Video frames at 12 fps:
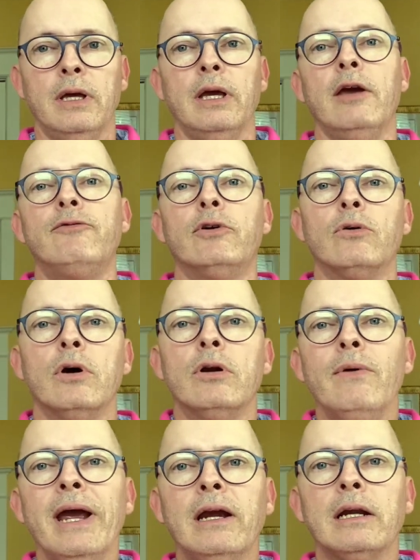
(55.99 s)
If you're on a
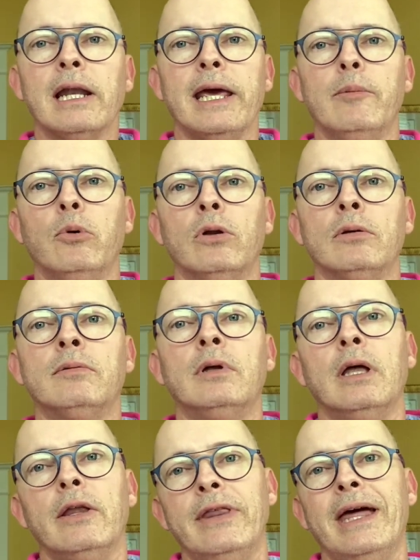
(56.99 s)
record label,
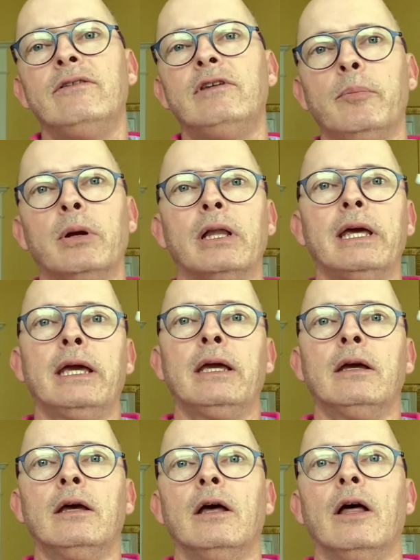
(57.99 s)
then
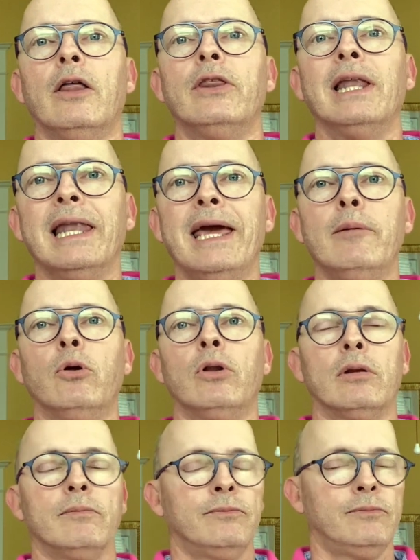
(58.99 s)
typically the
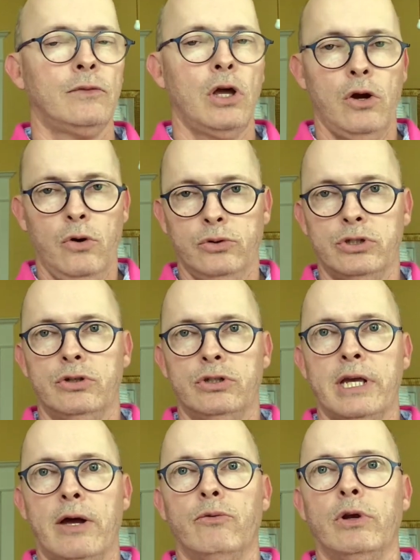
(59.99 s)
label owns
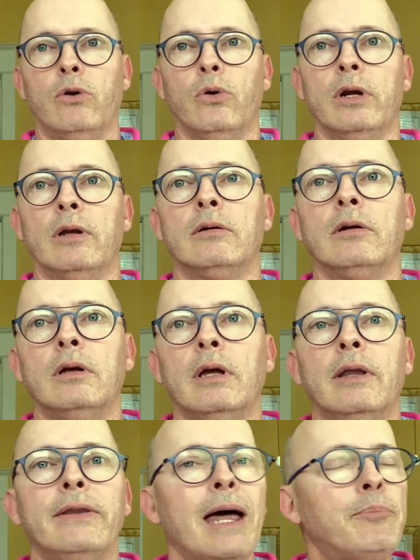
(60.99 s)
sound recording.
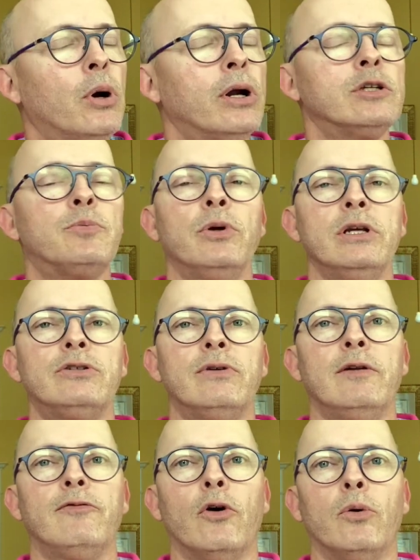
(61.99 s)
That part is pretty
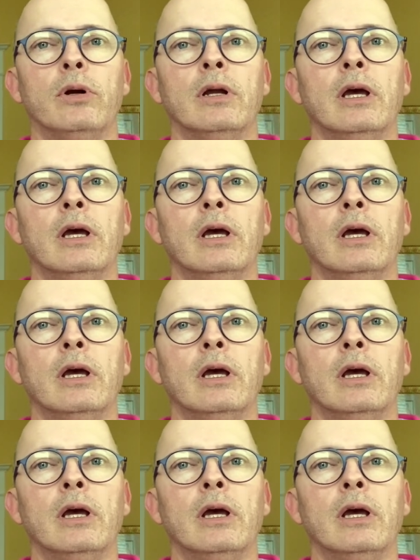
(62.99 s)
straightforward.